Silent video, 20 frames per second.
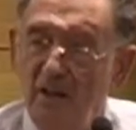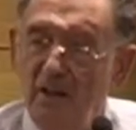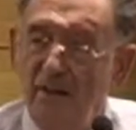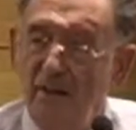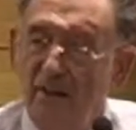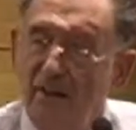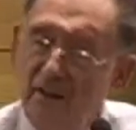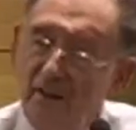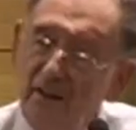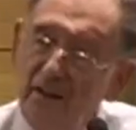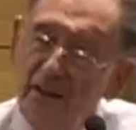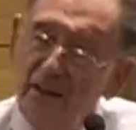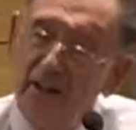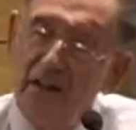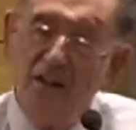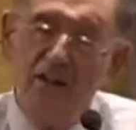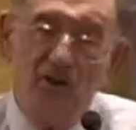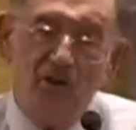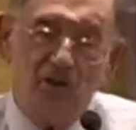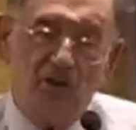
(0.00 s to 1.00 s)
They turn
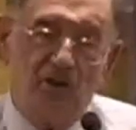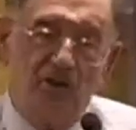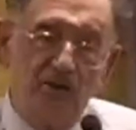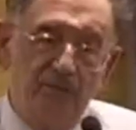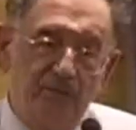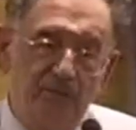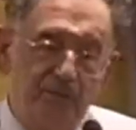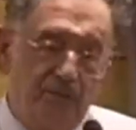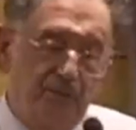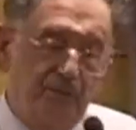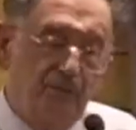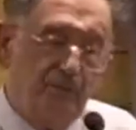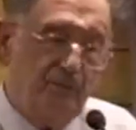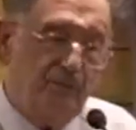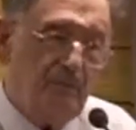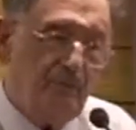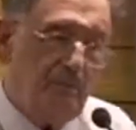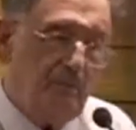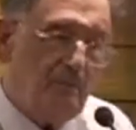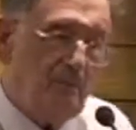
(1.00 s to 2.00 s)
against them.
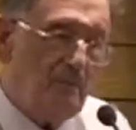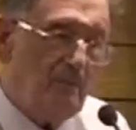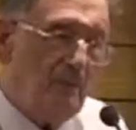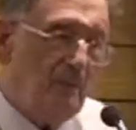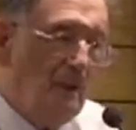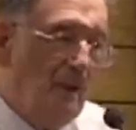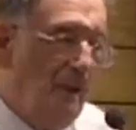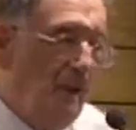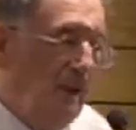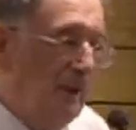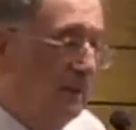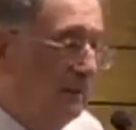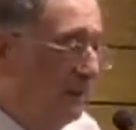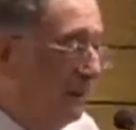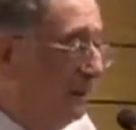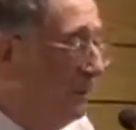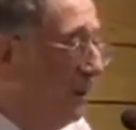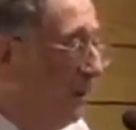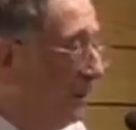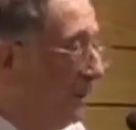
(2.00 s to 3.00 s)
And
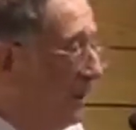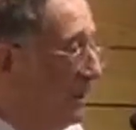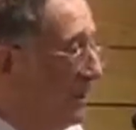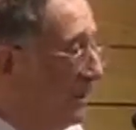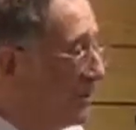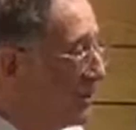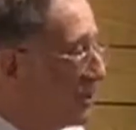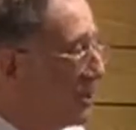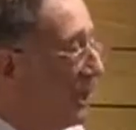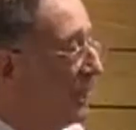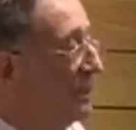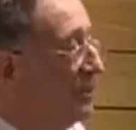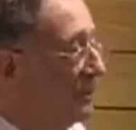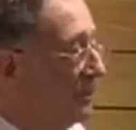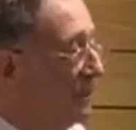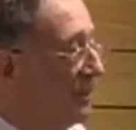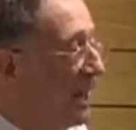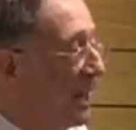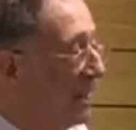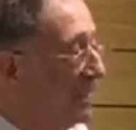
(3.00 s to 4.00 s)
they want, instead
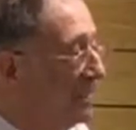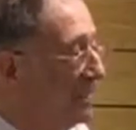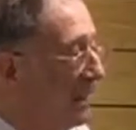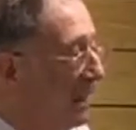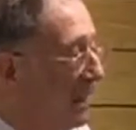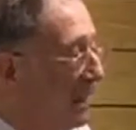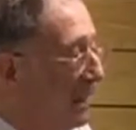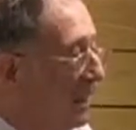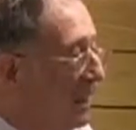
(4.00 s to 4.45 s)
of that,